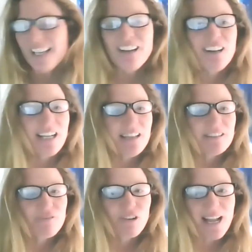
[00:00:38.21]
Eric has
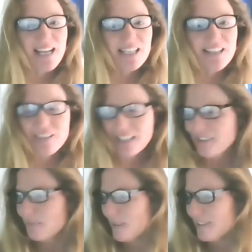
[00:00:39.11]
a variety of
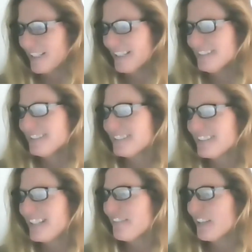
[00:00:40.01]
experience,
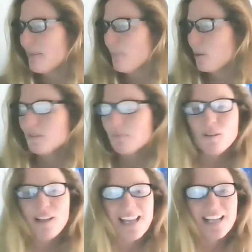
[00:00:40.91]
giving him
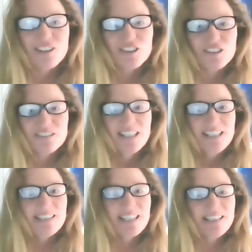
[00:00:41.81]
multiple angles
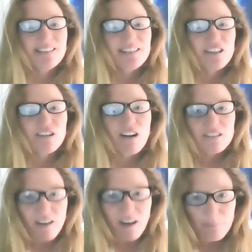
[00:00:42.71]
to consider our
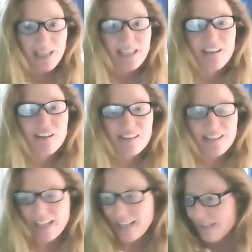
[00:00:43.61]
topic here
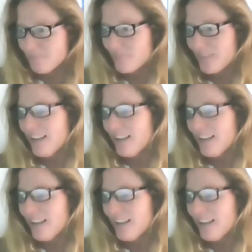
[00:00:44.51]
today,